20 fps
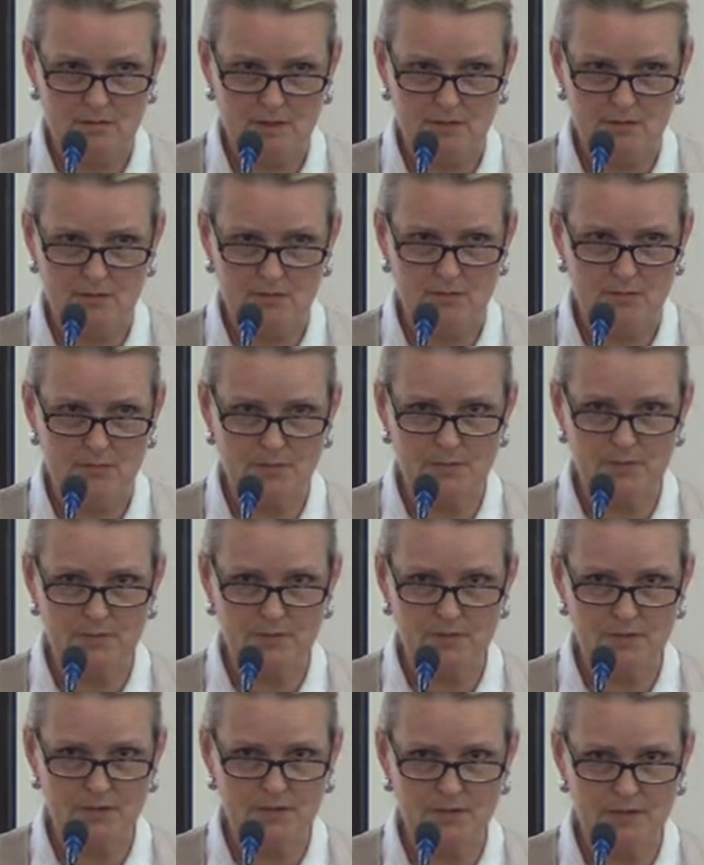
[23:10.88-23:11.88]
Okay, so the
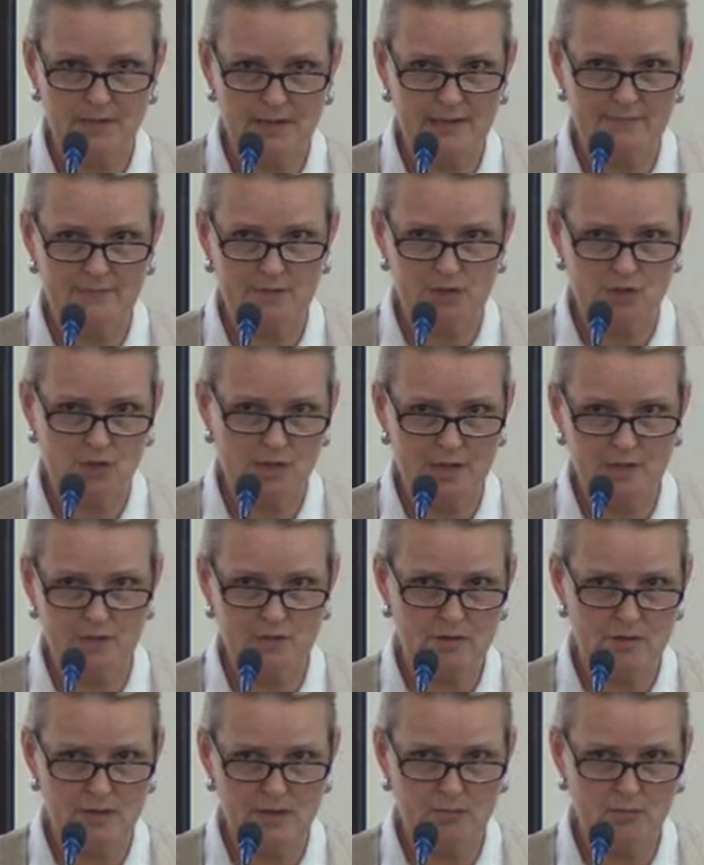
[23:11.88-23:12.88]
people that are going to have to
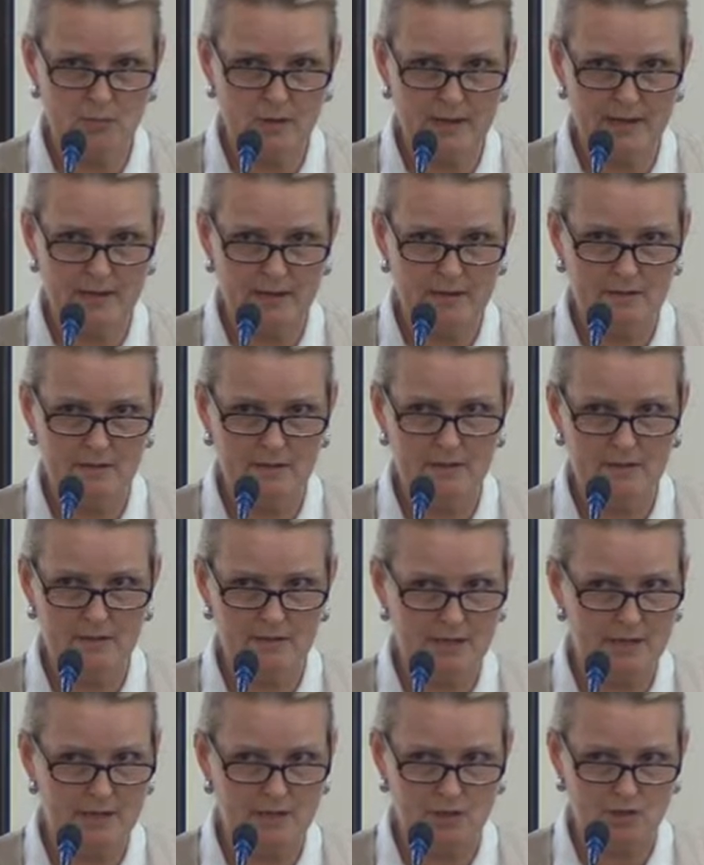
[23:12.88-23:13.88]
change the way
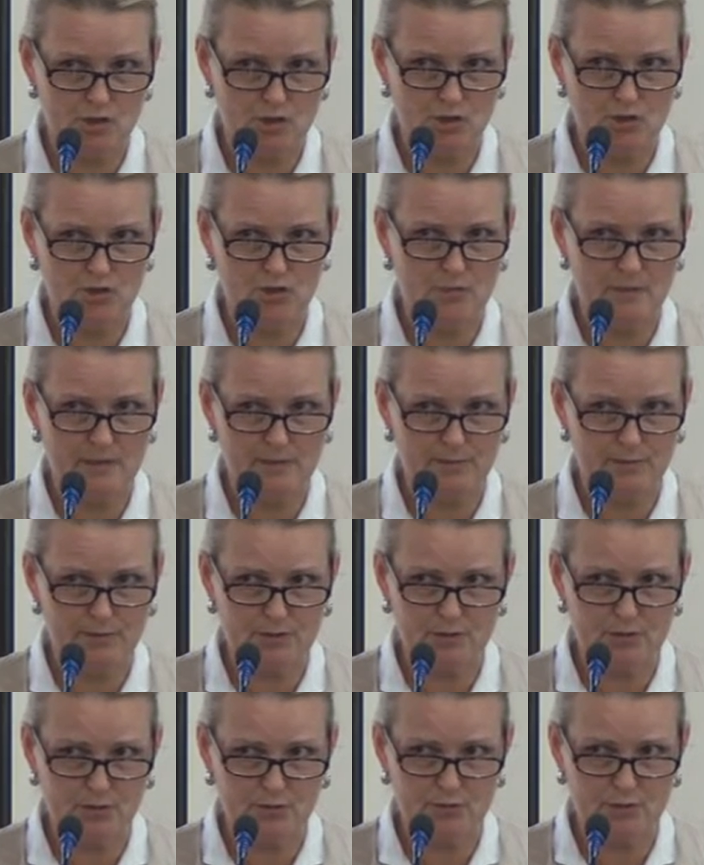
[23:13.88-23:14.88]
they consume and
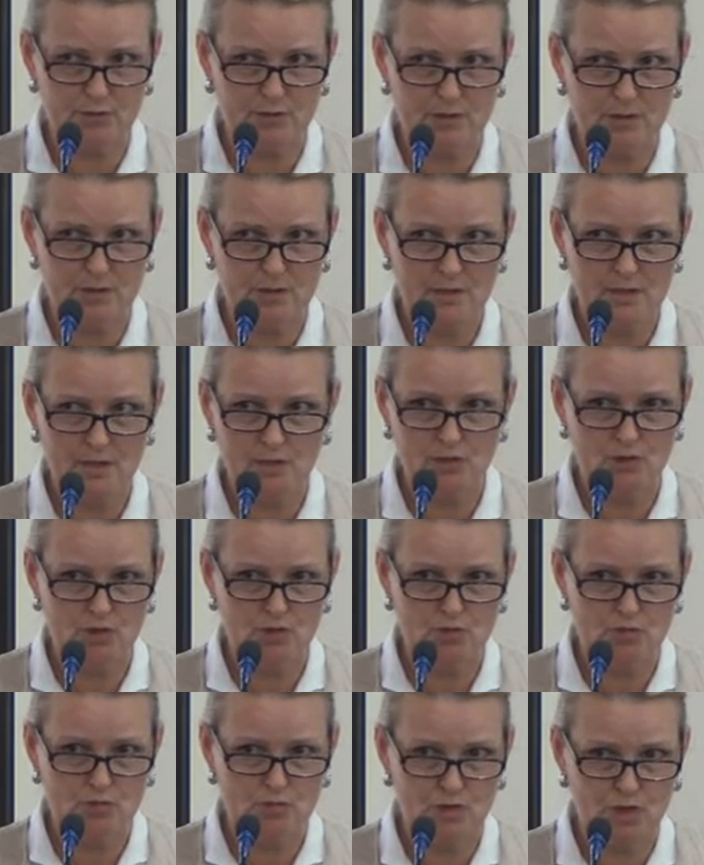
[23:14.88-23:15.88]
produce
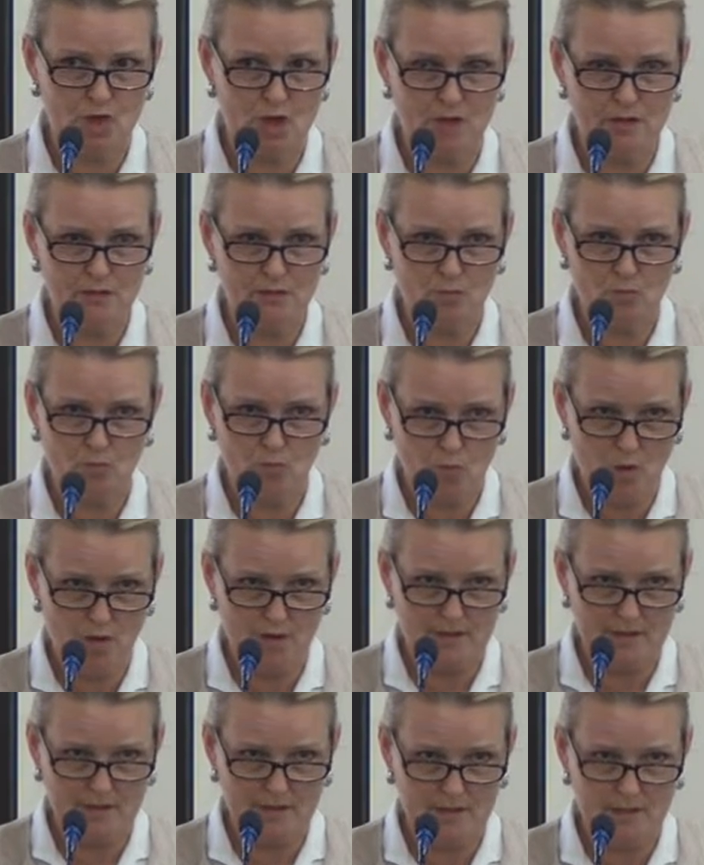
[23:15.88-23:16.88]
do not
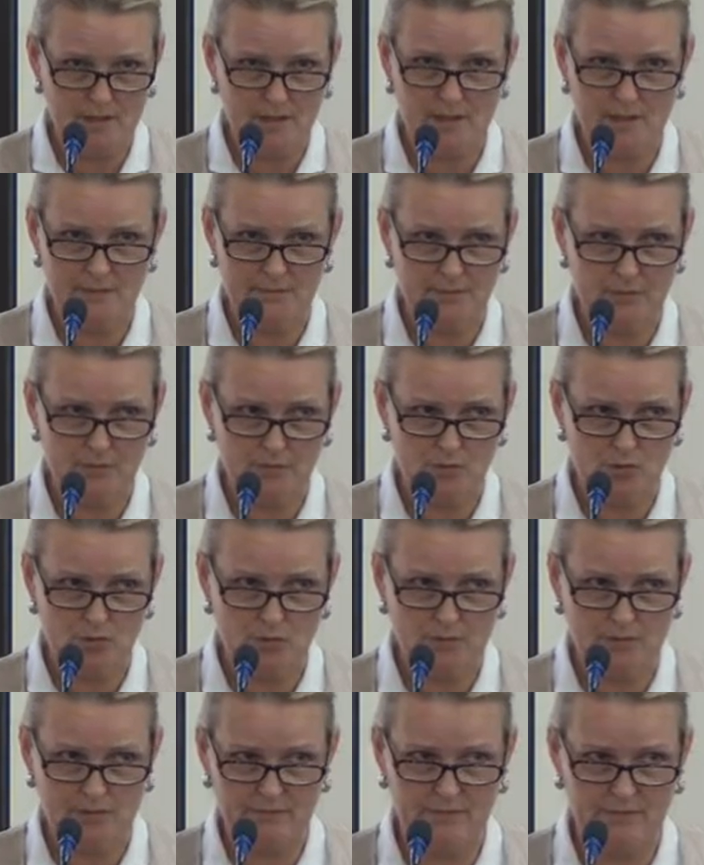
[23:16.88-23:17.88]
want it in
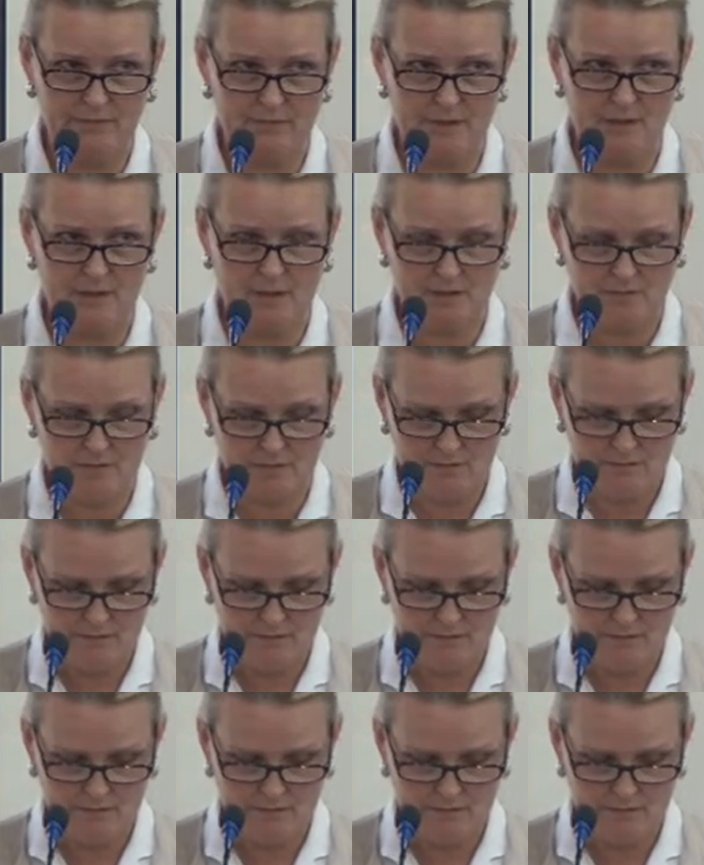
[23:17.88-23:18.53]
post-2015.